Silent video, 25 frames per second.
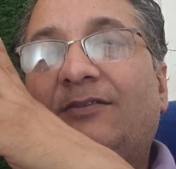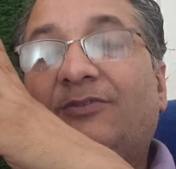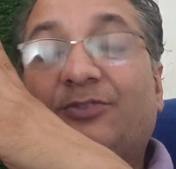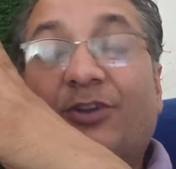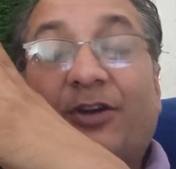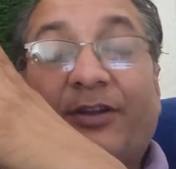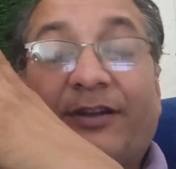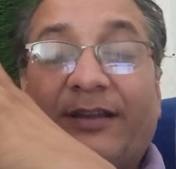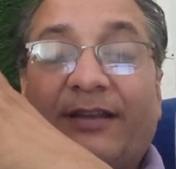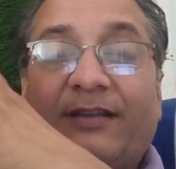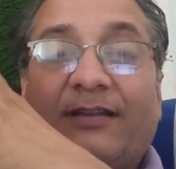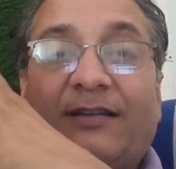
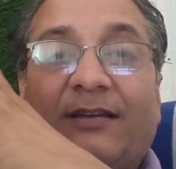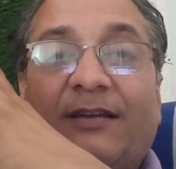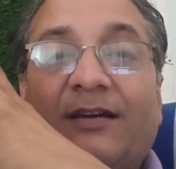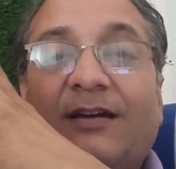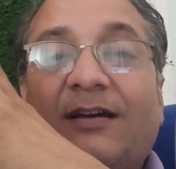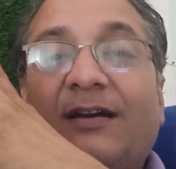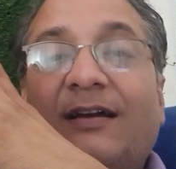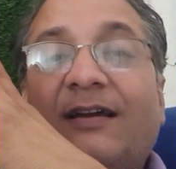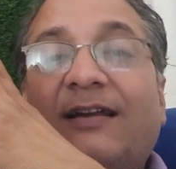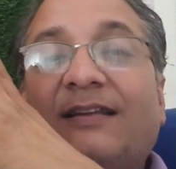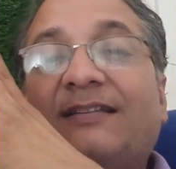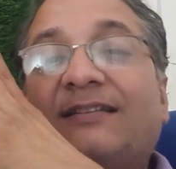
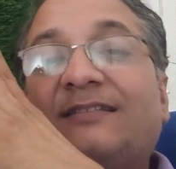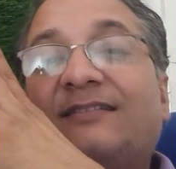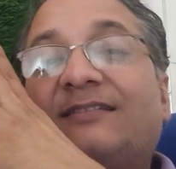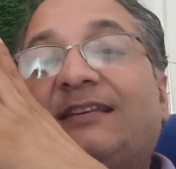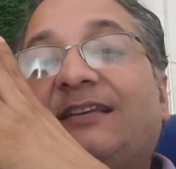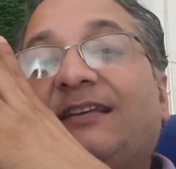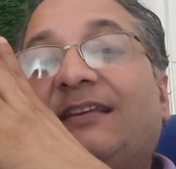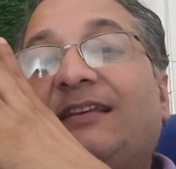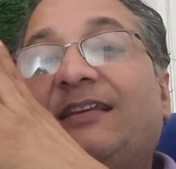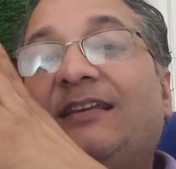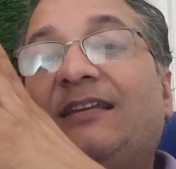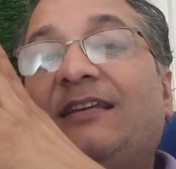it is
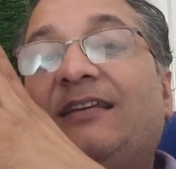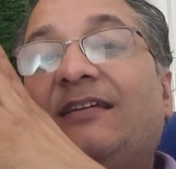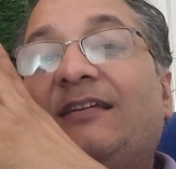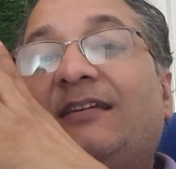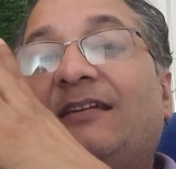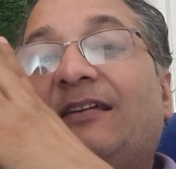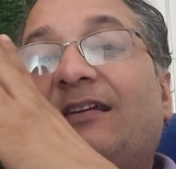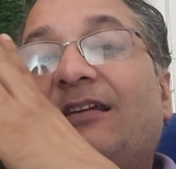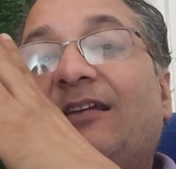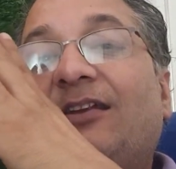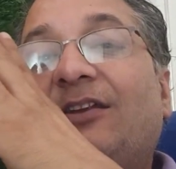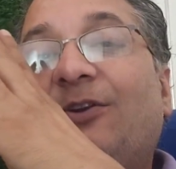the
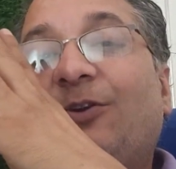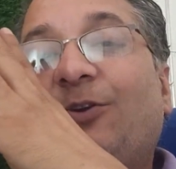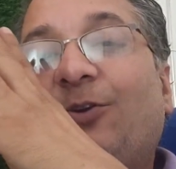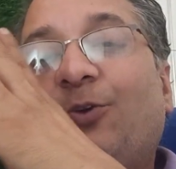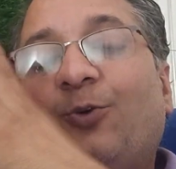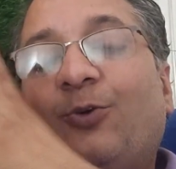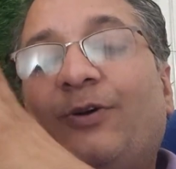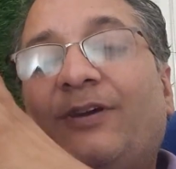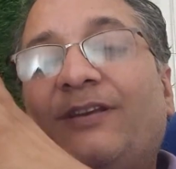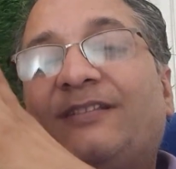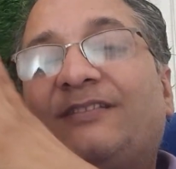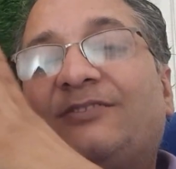
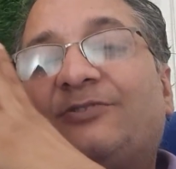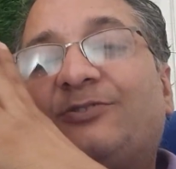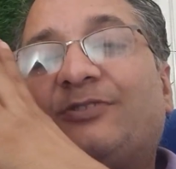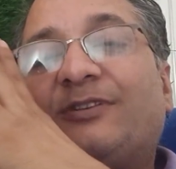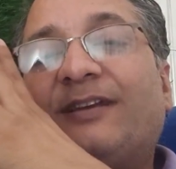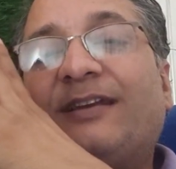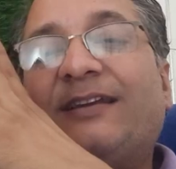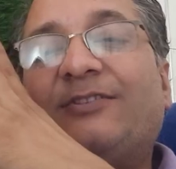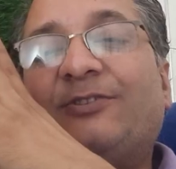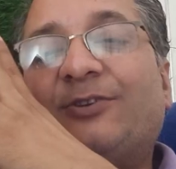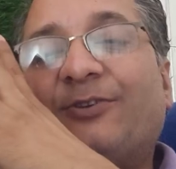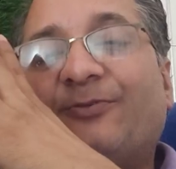lowest
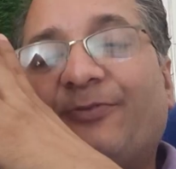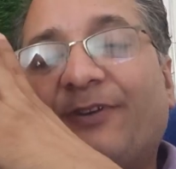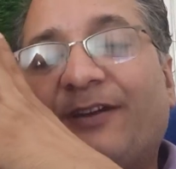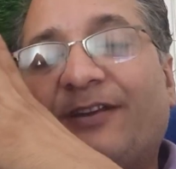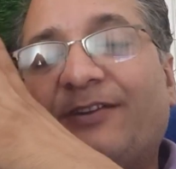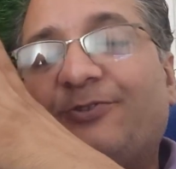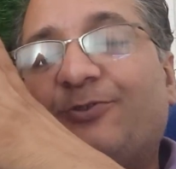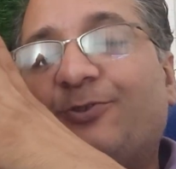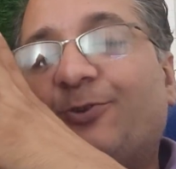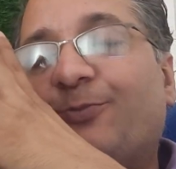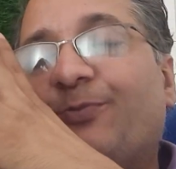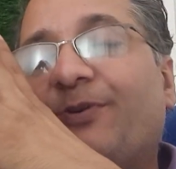state of
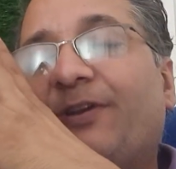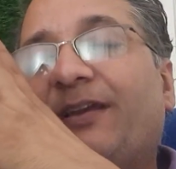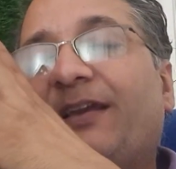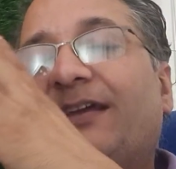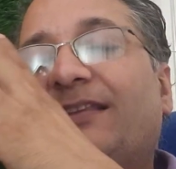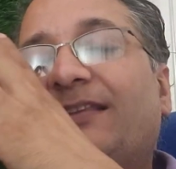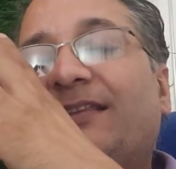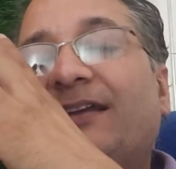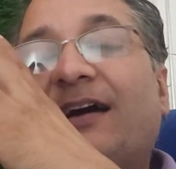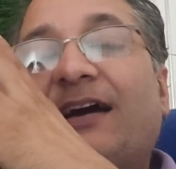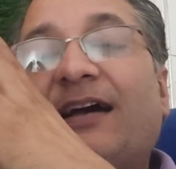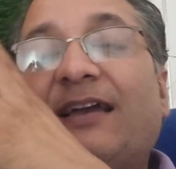entropy
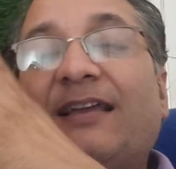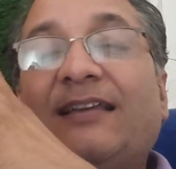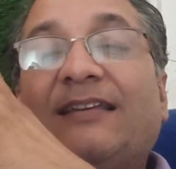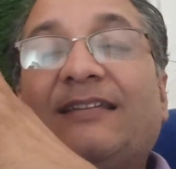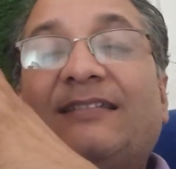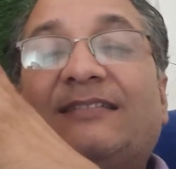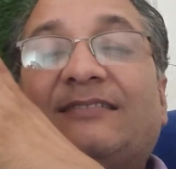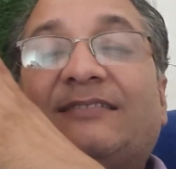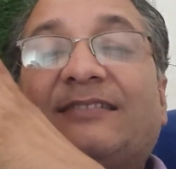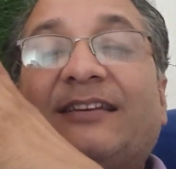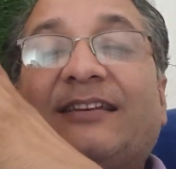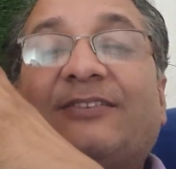and the
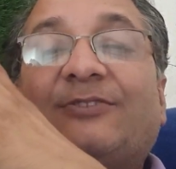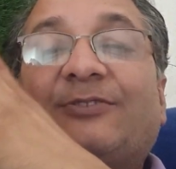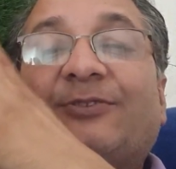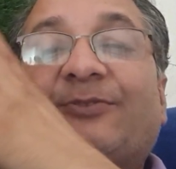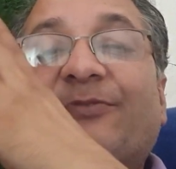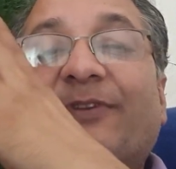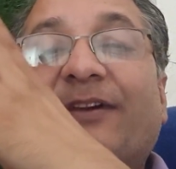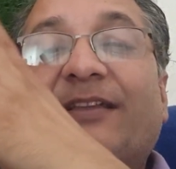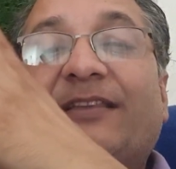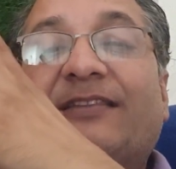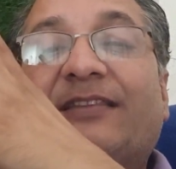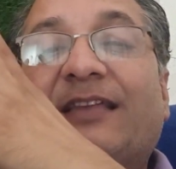highest state
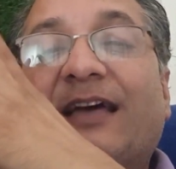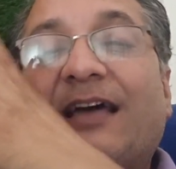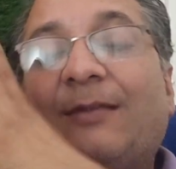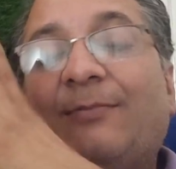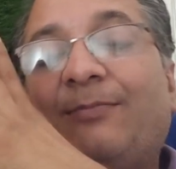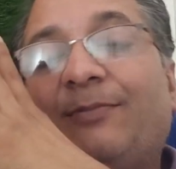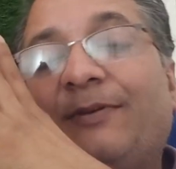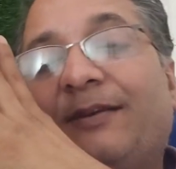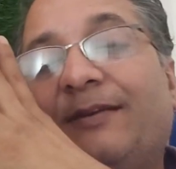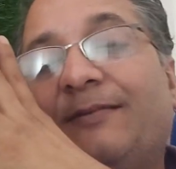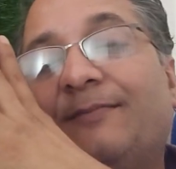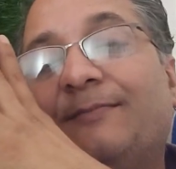of
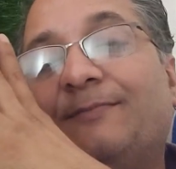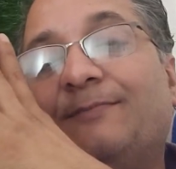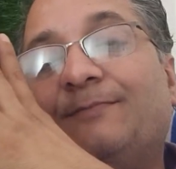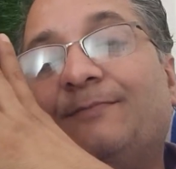enthalpy.